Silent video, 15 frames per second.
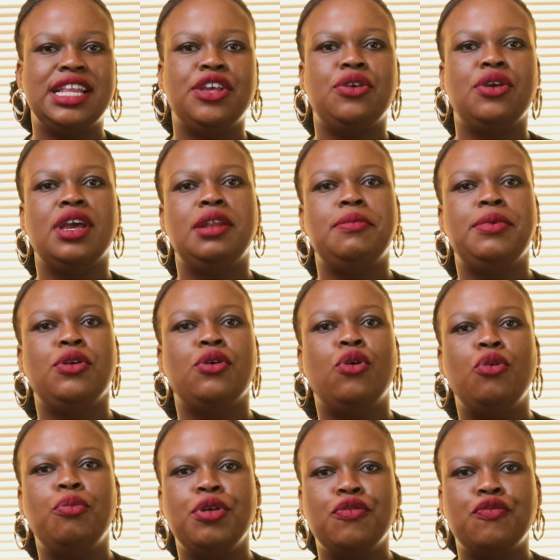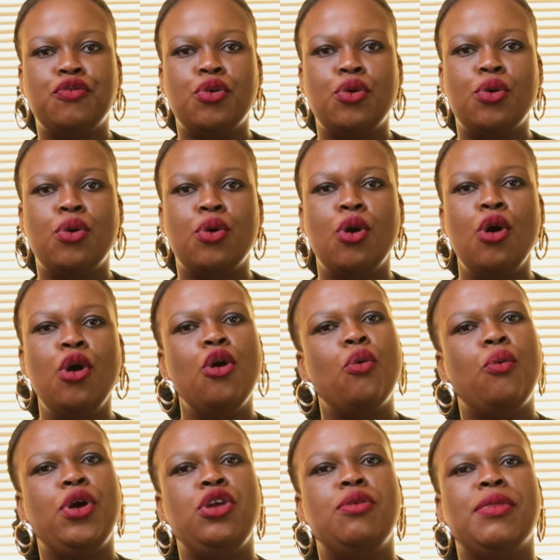like you had been hoping for,
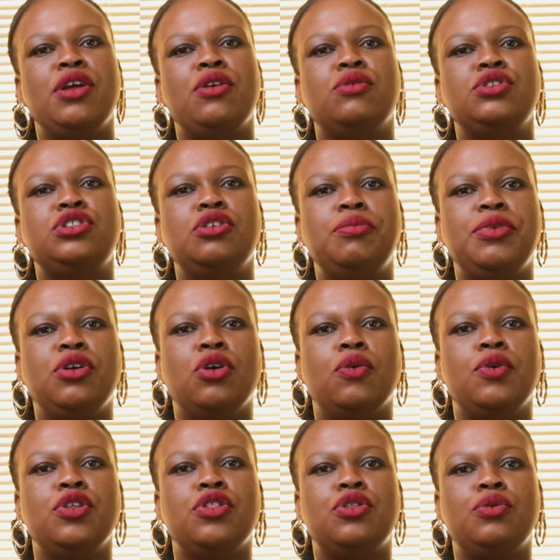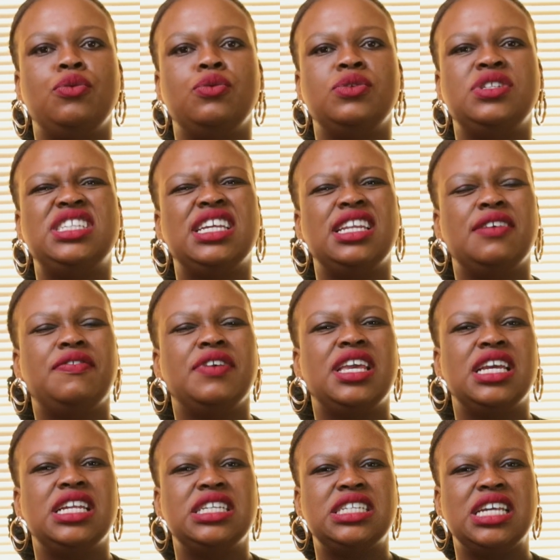where you might also be going through
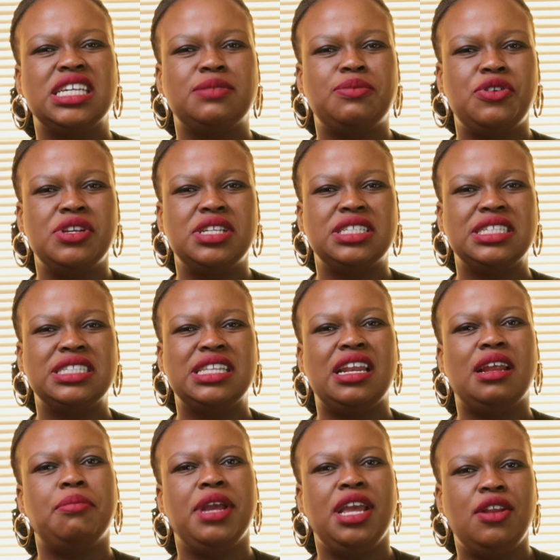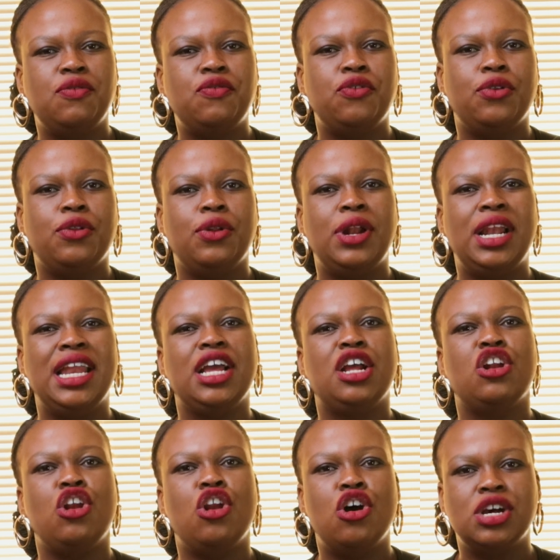significant experiences that are painful, like
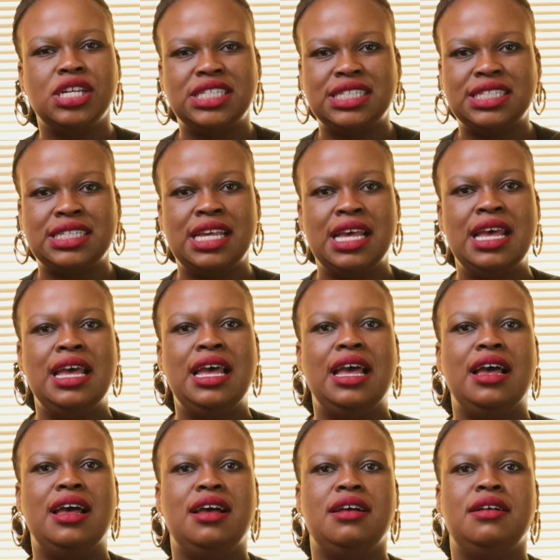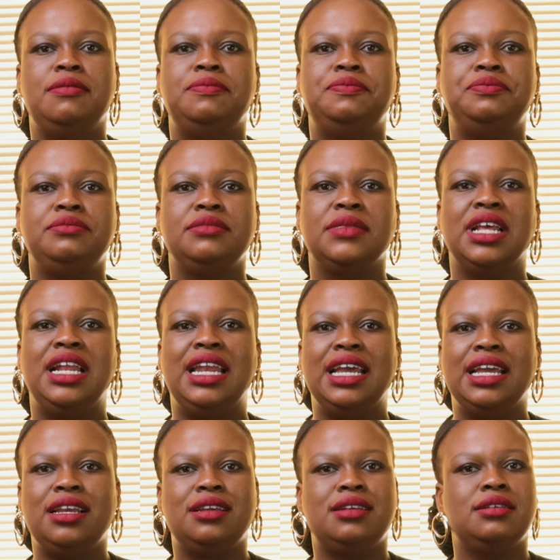loss,
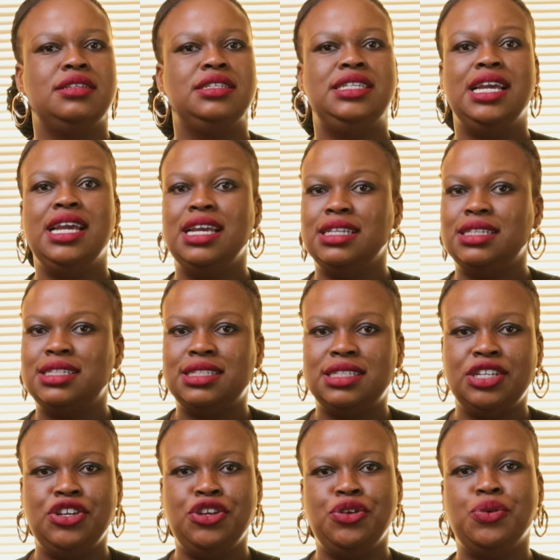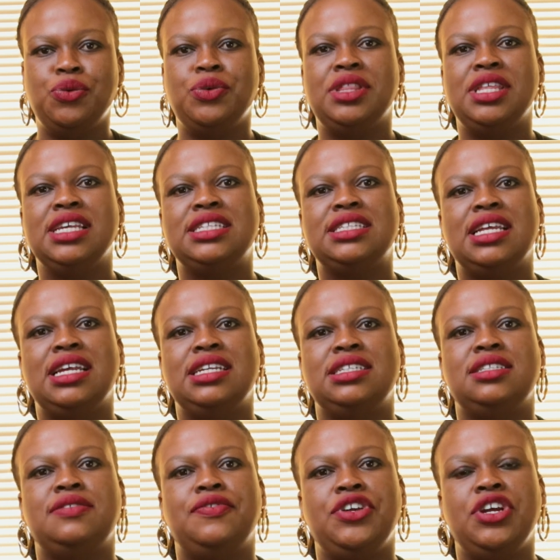like deaths, things that are
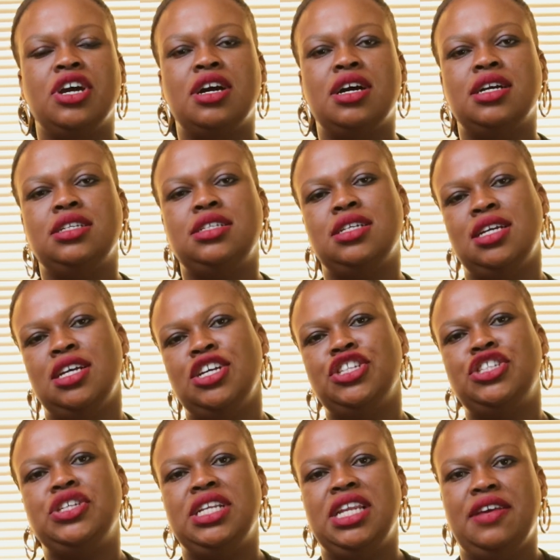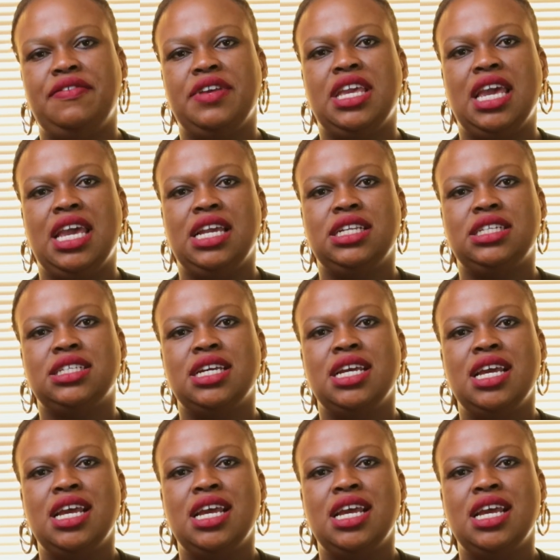just very hard to navigate.